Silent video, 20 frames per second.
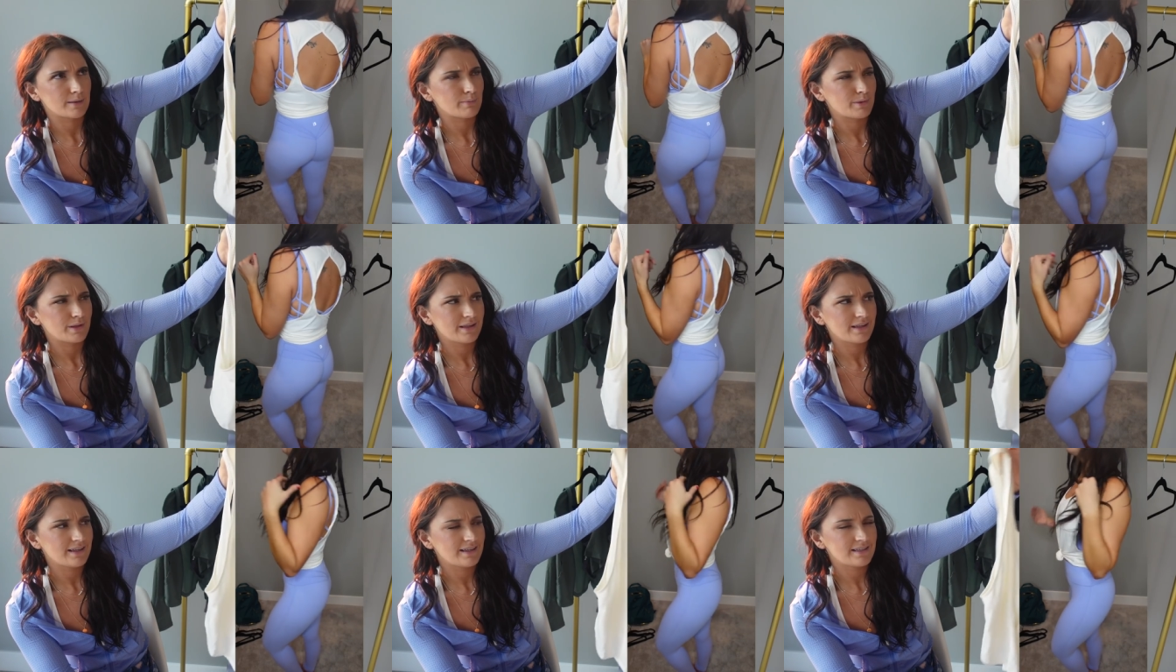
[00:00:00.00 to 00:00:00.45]
up
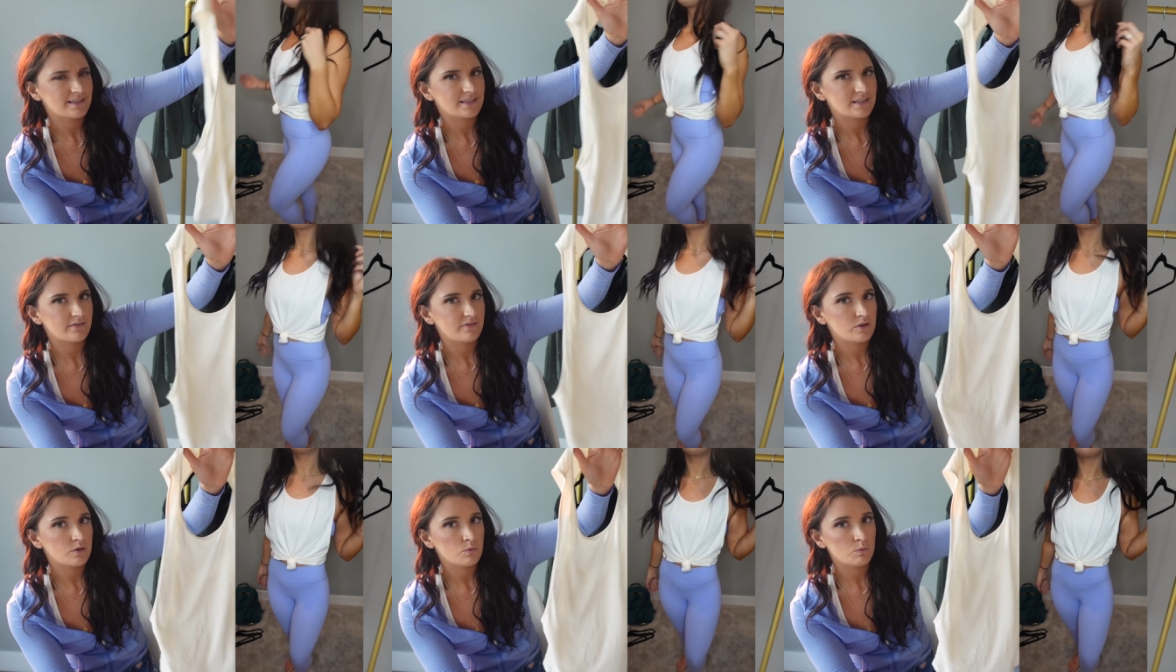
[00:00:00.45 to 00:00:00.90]
in this
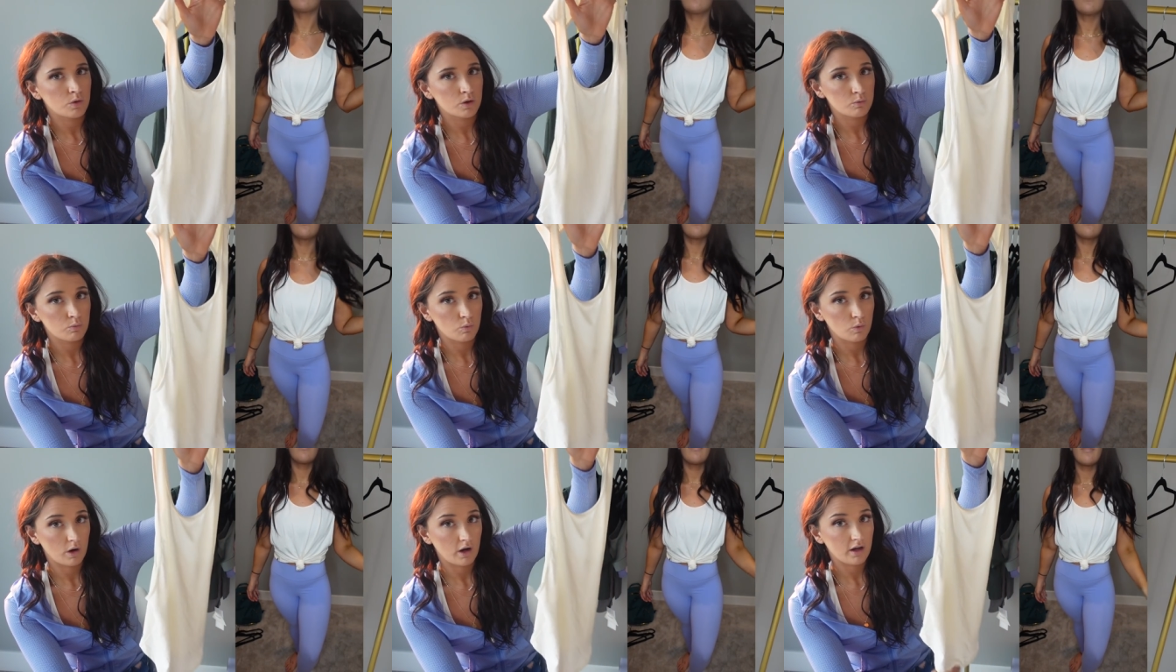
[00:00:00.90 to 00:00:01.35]
if you
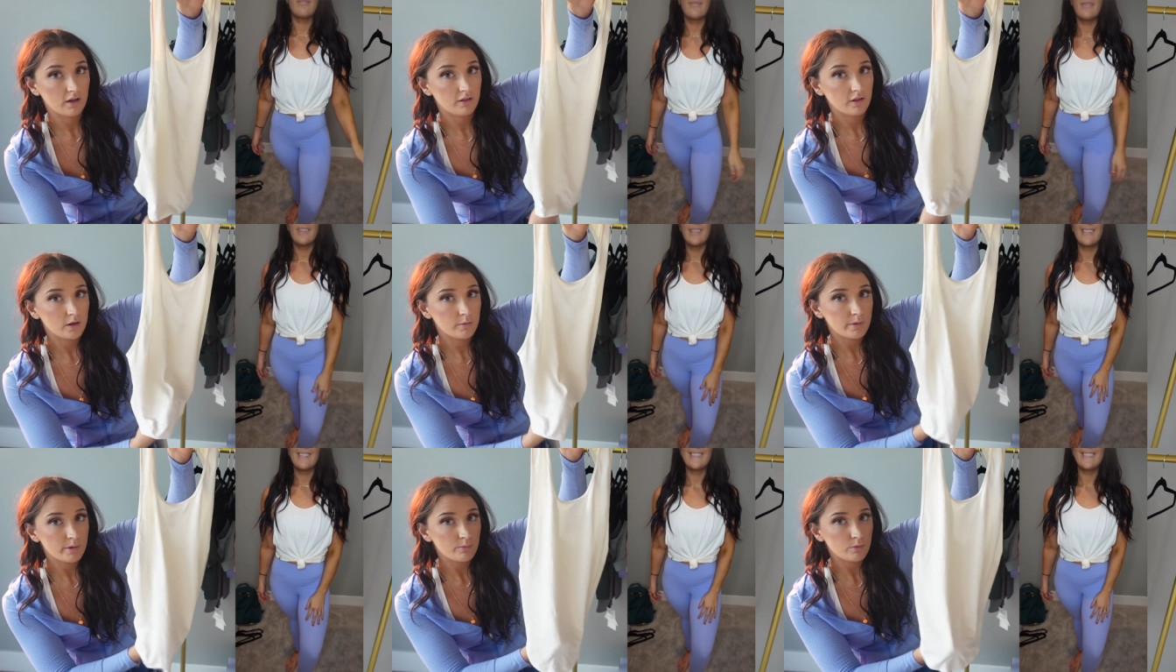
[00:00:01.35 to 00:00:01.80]
would want a
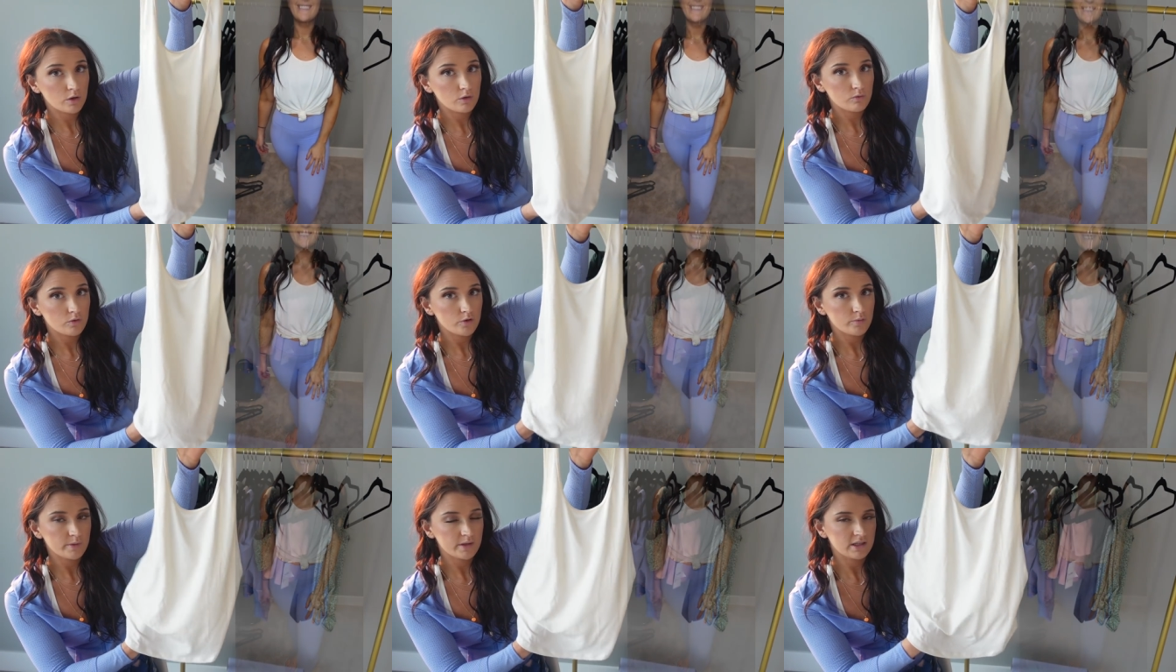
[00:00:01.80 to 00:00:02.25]
little bit more
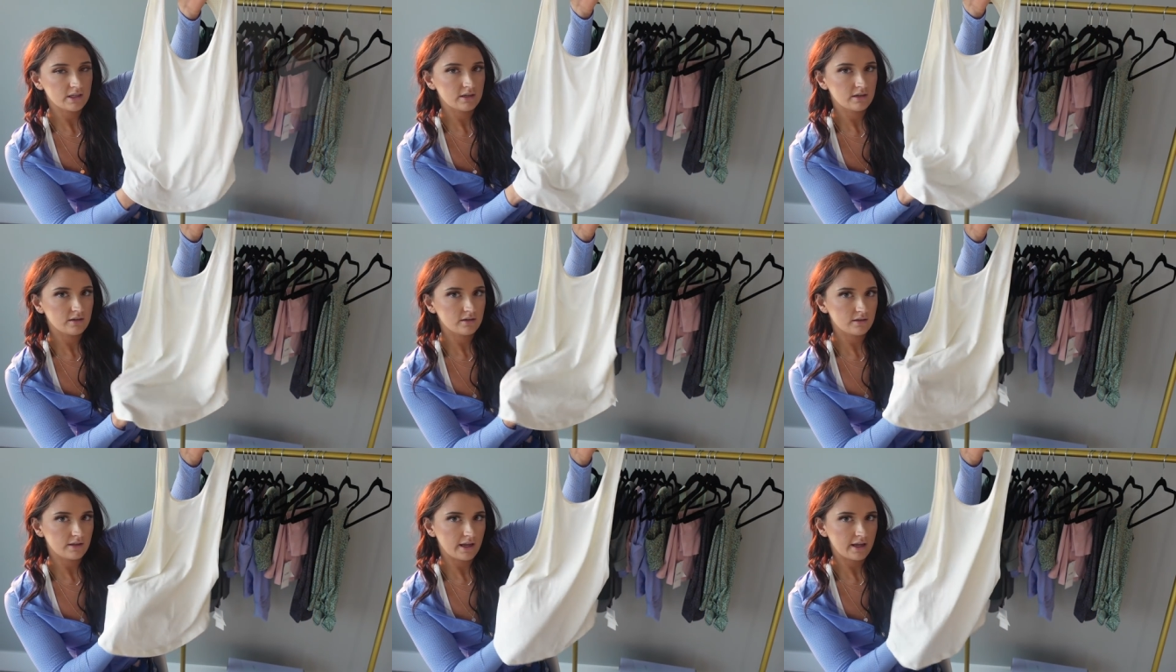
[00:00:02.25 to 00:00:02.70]
room in
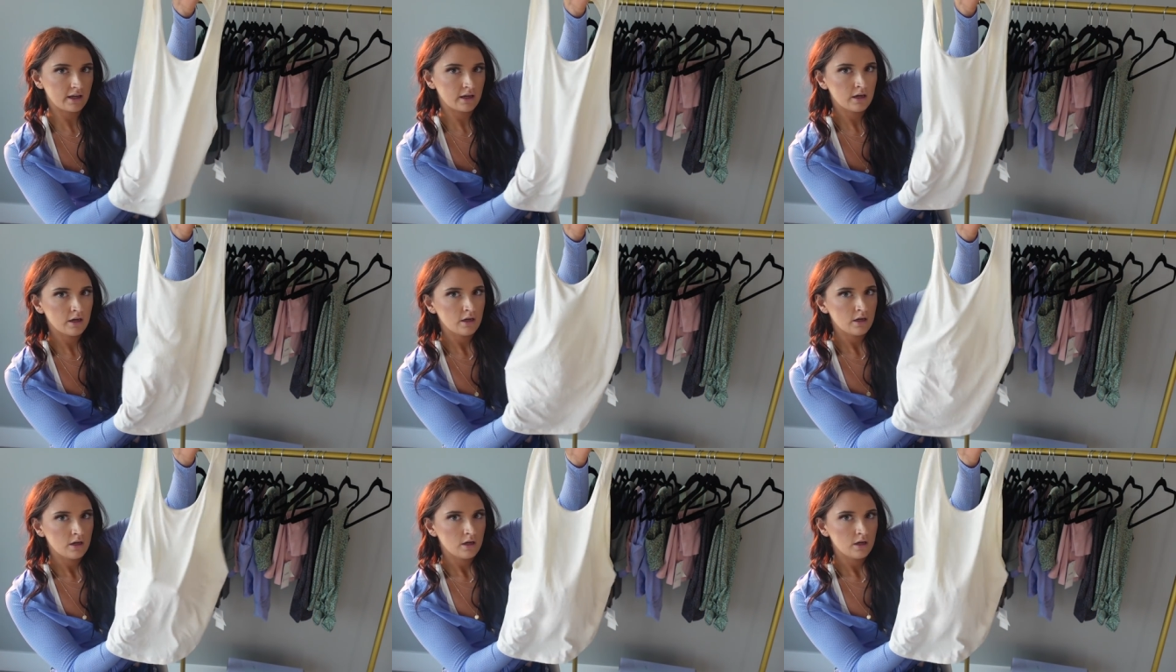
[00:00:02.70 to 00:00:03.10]
the like